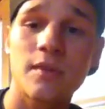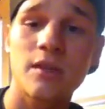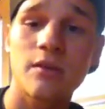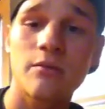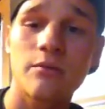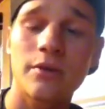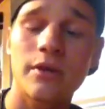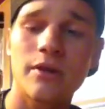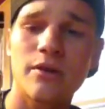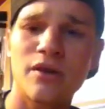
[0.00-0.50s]

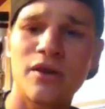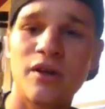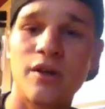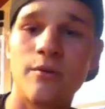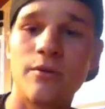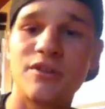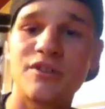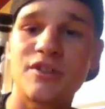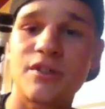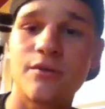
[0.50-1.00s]
without any
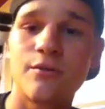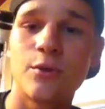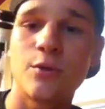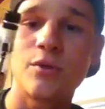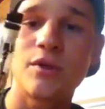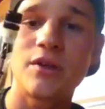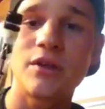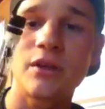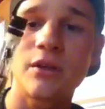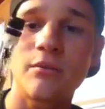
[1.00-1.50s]
risk of
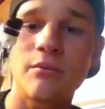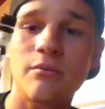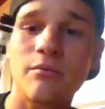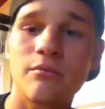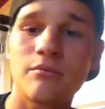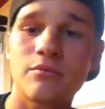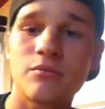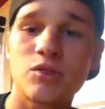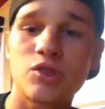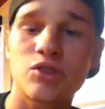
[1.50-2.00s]
ruining them,
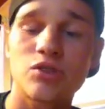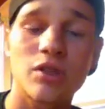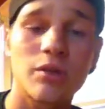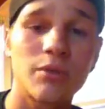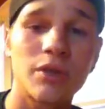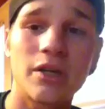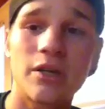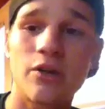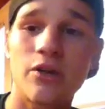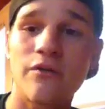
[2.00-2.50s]
just let me
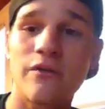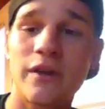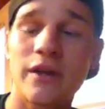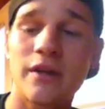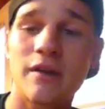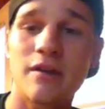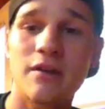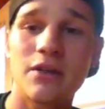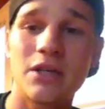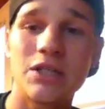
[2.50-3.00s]
know. If I get
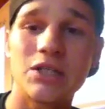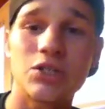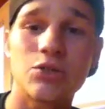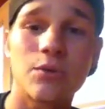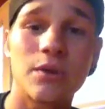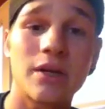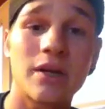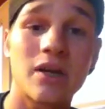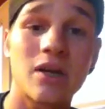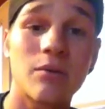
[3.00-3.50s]
at least
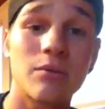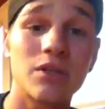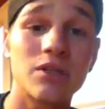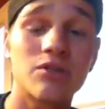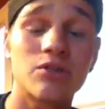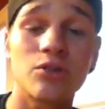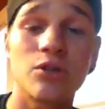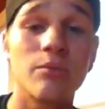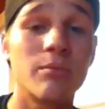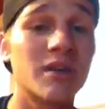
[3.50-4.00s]
3 comments
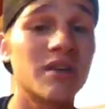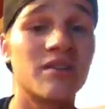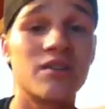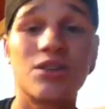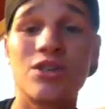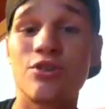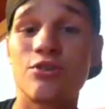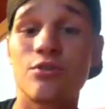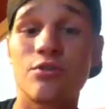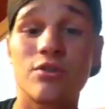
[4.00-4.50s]
or
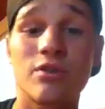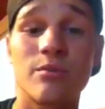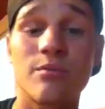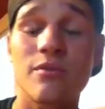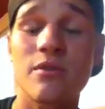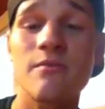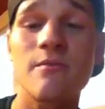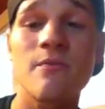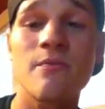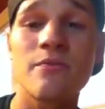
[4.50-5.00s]
messages or
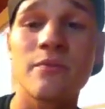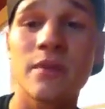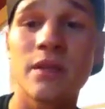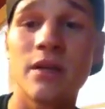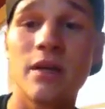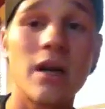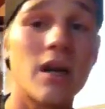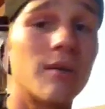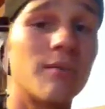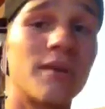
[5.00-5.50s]
something,
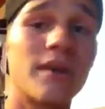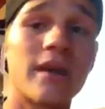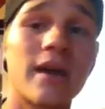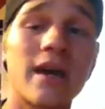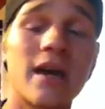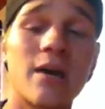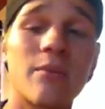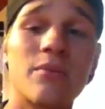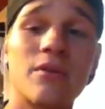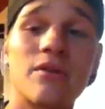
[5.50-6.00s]
I'd be
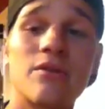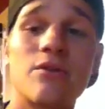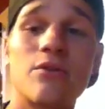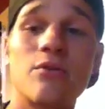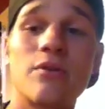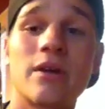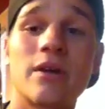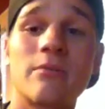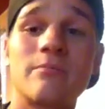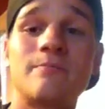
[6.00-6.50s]
happy to do
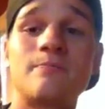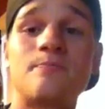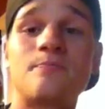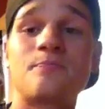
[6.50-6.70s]
that.